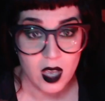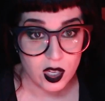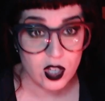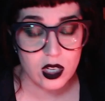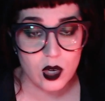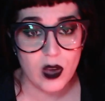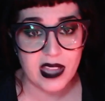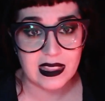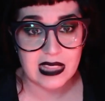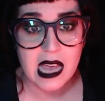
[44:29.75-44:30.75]
you're going to wait
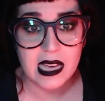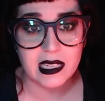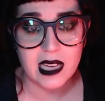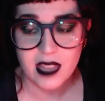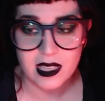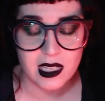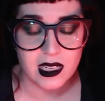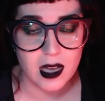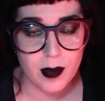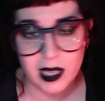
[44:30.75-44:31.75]
in line and that's going to
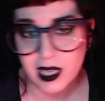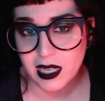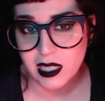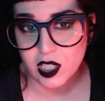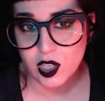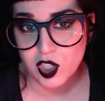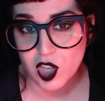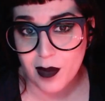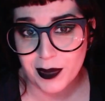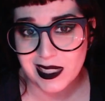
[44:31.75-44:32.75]
come cut into your
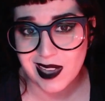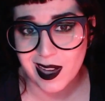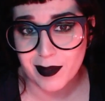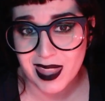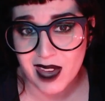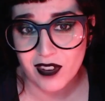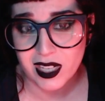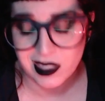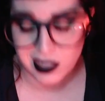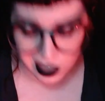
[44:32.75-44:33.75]
shopping time and that
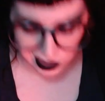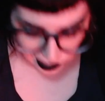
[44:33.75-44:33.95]
fucking sucks.